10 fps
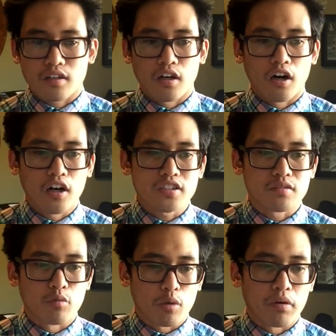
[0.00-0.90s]

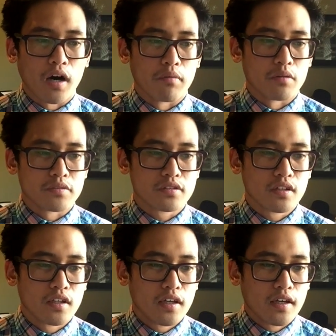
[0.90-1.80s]
caused more problems.
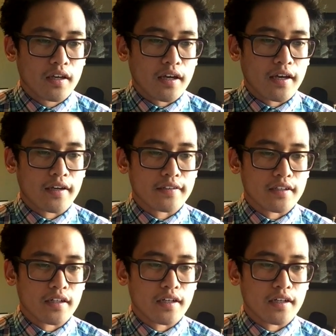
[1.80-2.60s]
And